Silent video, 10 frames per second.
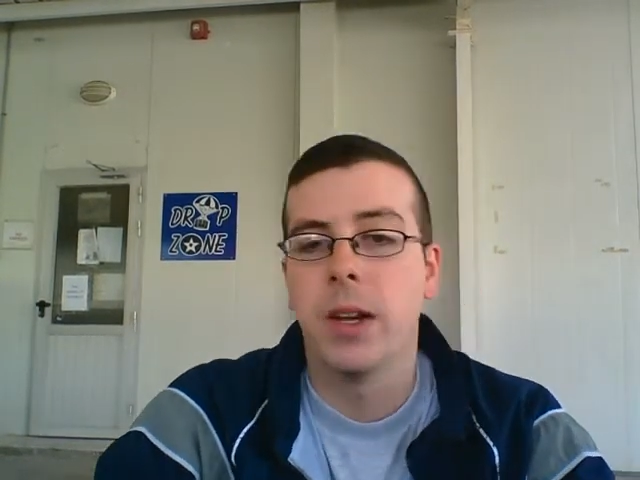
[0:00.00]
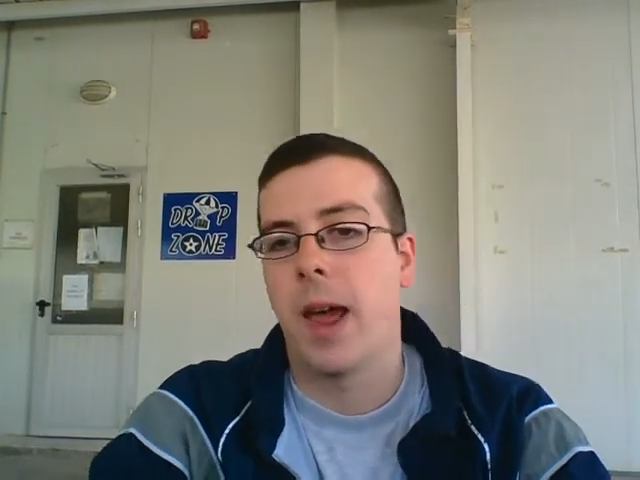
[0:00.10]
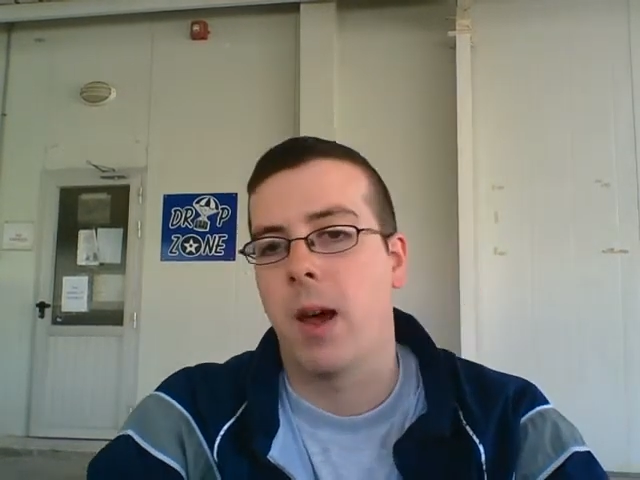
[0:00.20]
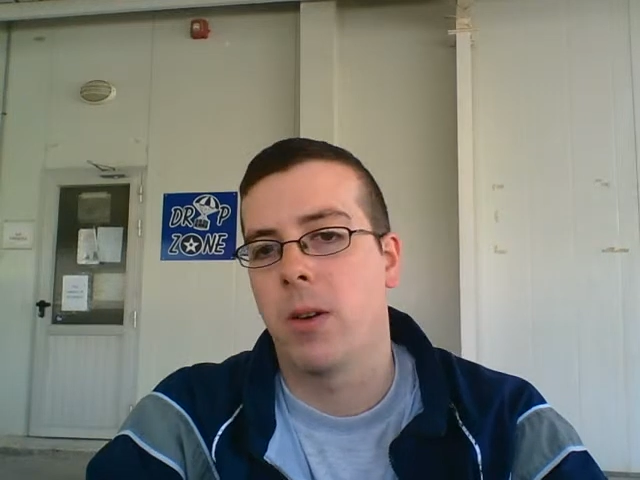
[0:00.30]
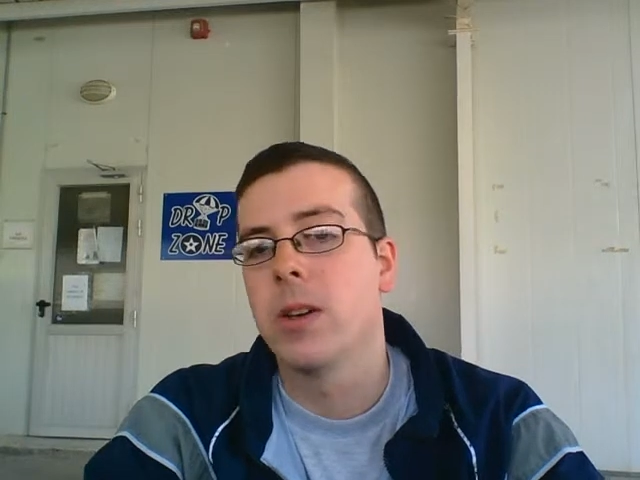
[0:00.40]

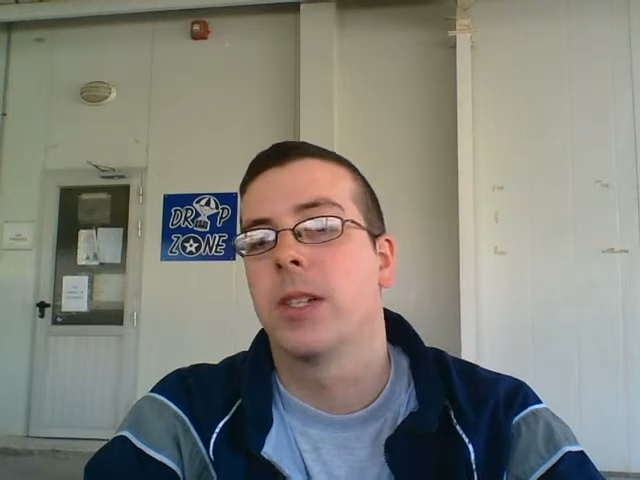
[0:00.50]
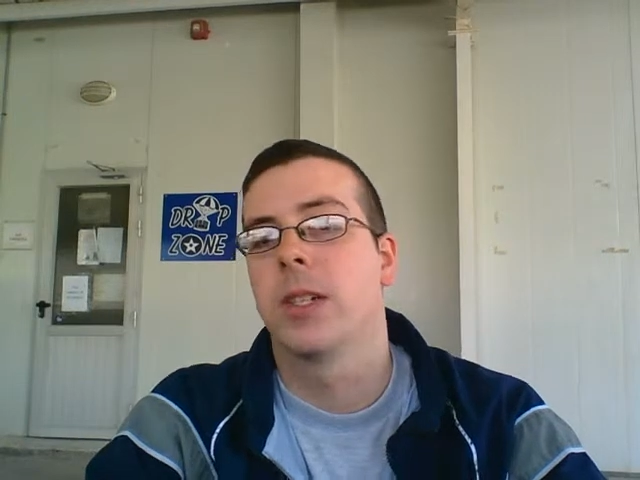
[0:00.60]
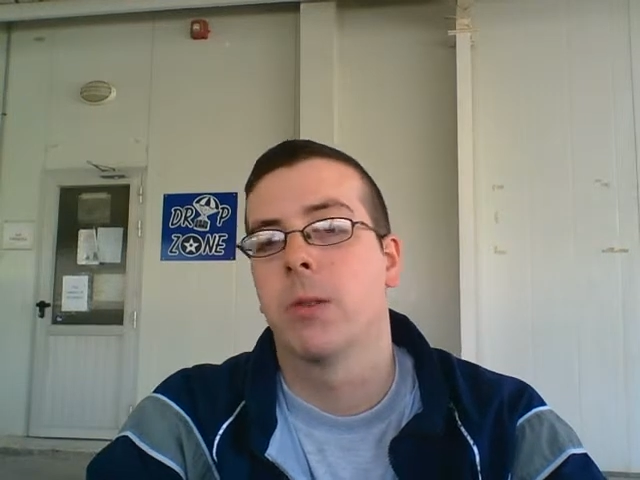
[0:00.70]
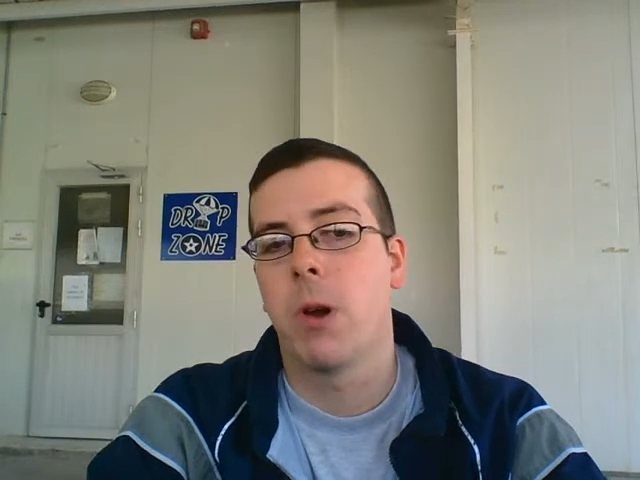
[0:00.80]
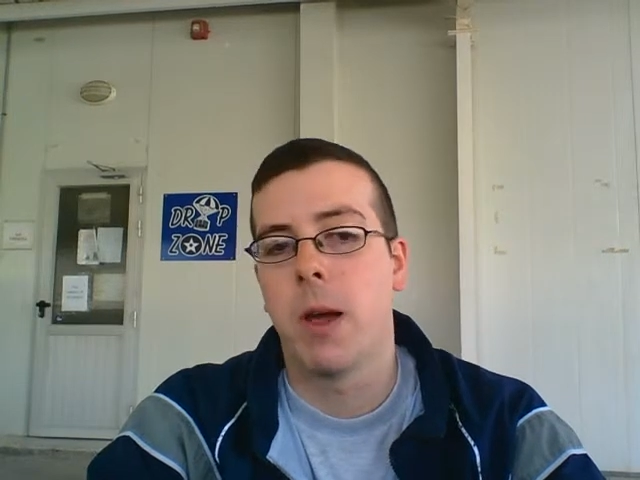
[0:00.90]
Now,
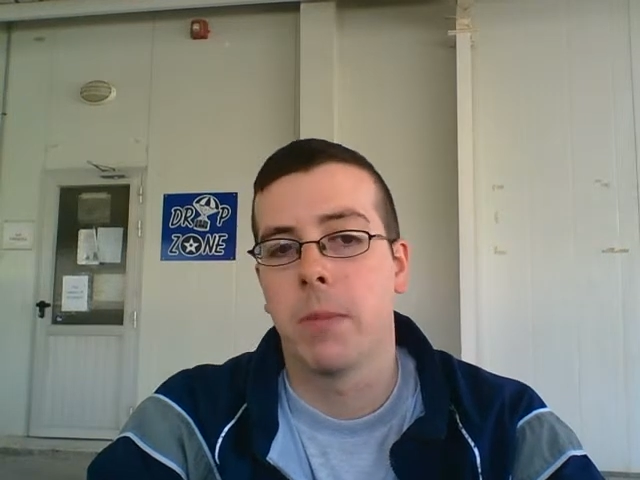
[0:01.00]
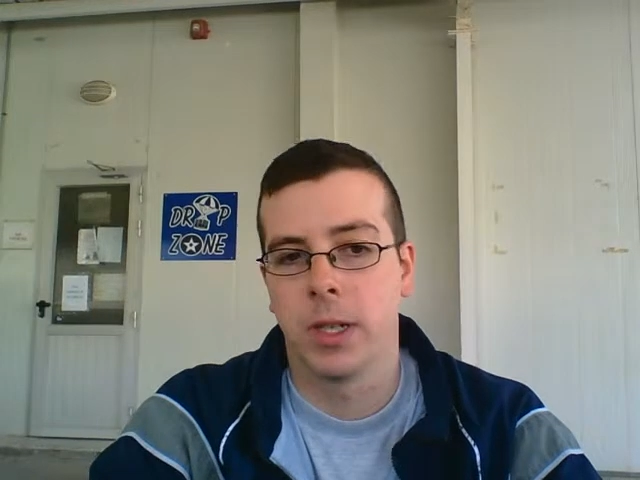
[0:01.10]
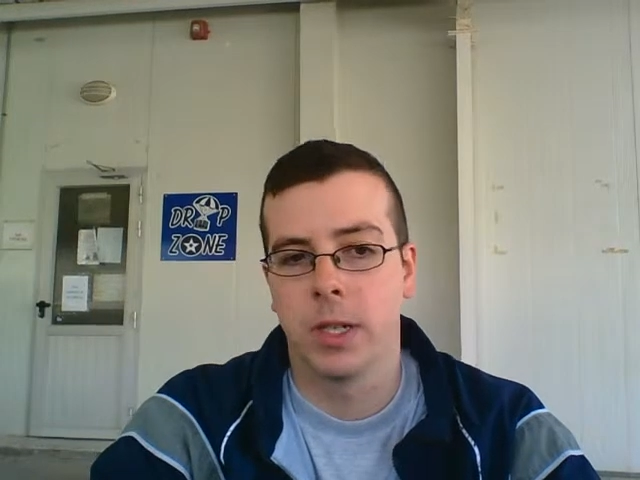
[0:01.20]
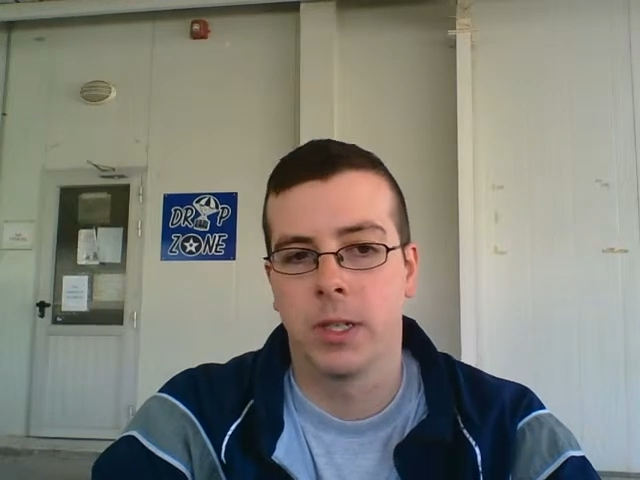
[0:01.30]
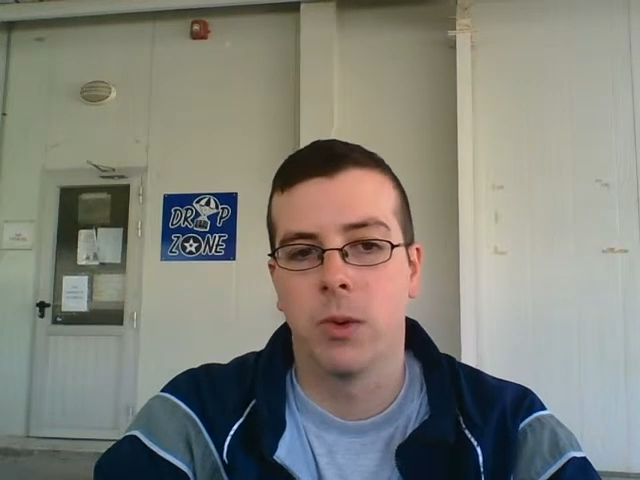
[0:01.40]
since the RAM
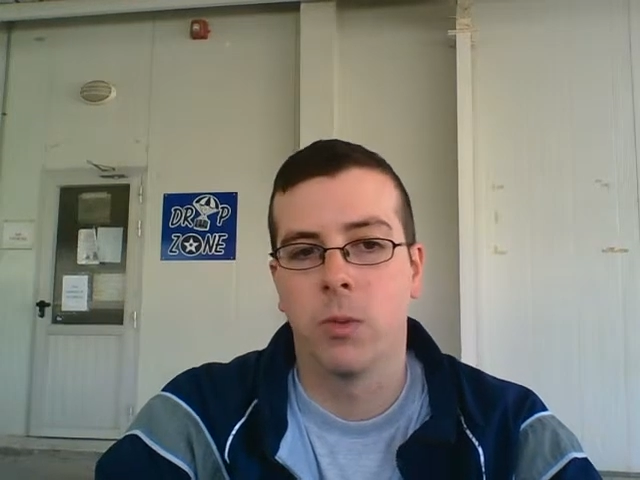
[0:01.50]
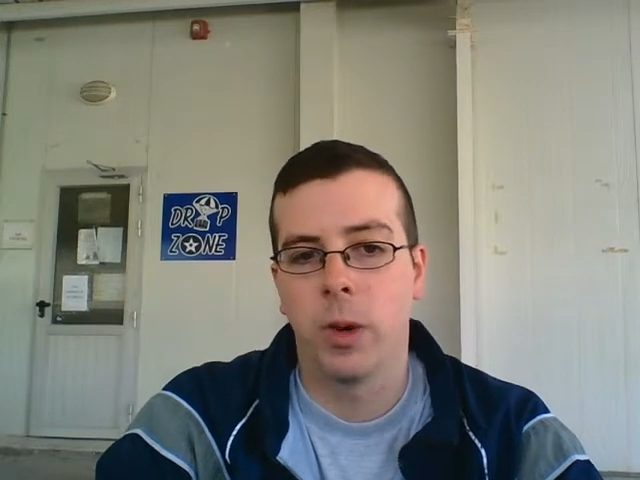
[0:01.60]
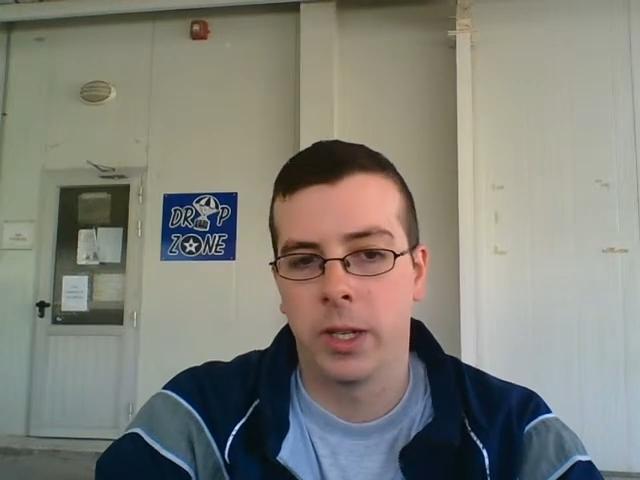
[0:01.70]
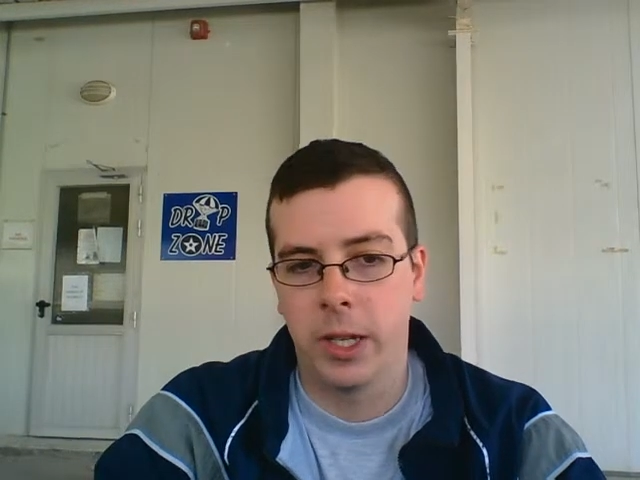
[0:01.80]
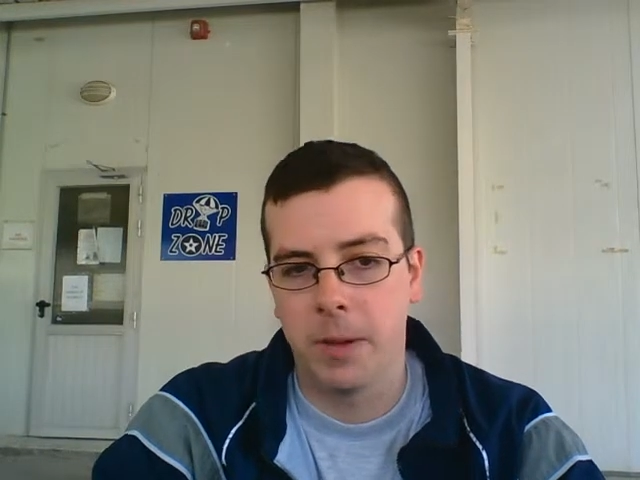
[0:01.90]
is less than
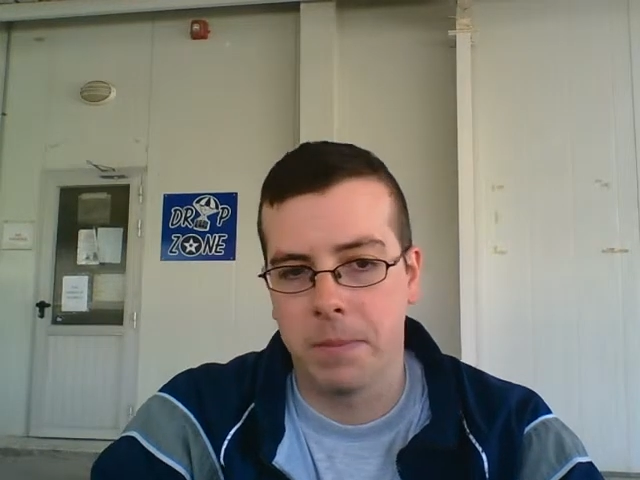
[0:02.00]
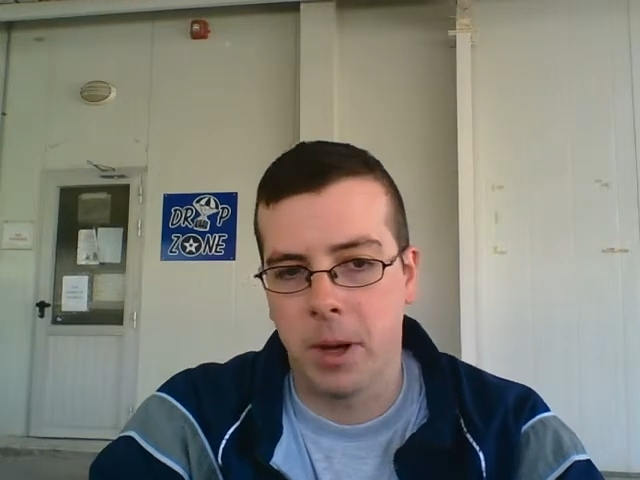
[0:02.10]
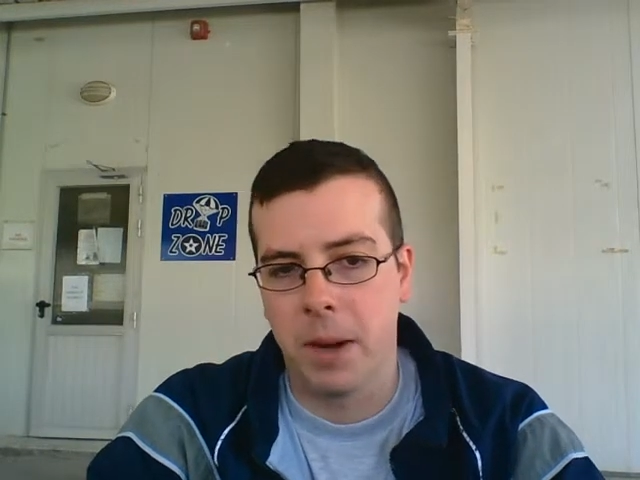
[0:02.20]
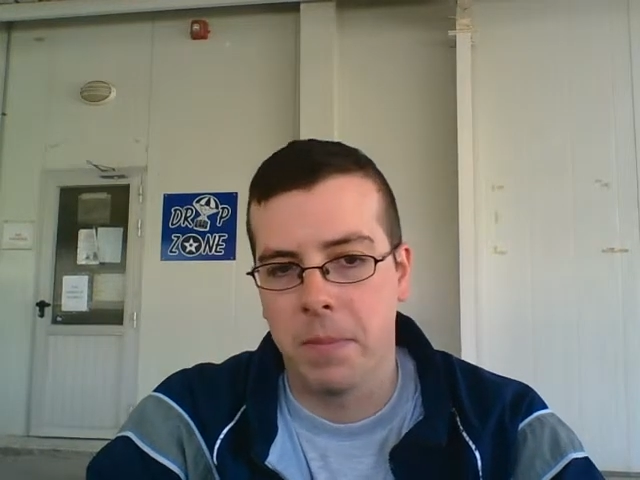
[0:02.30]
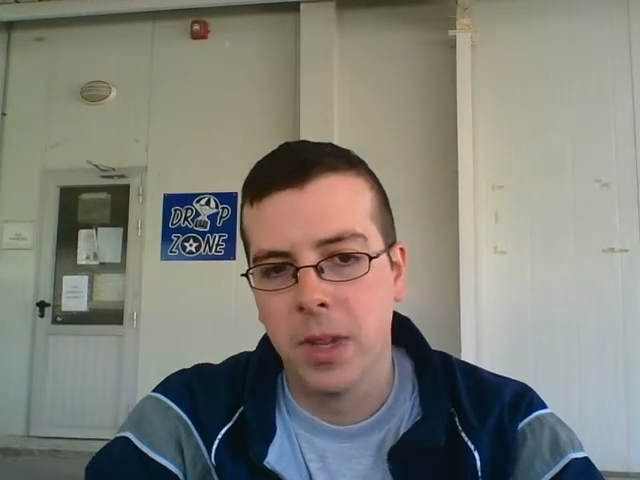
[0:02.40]
1
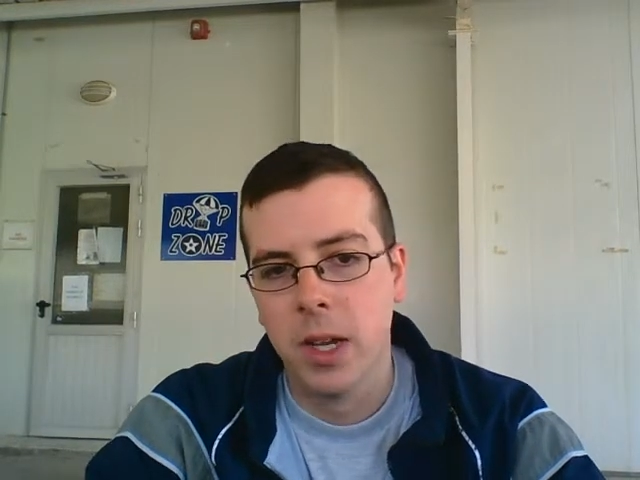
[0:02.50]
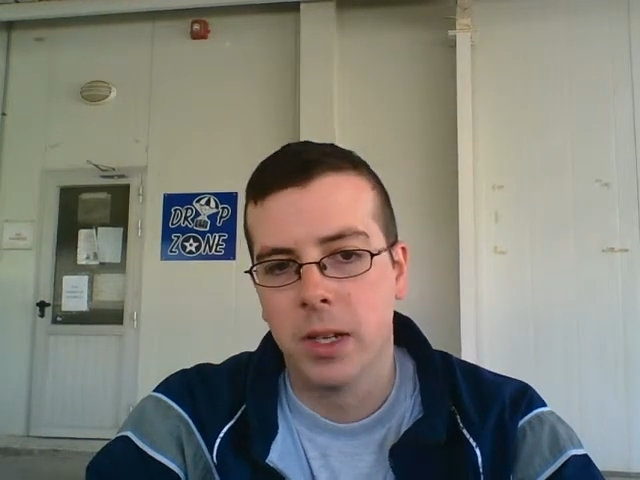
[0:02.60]
gigabyte,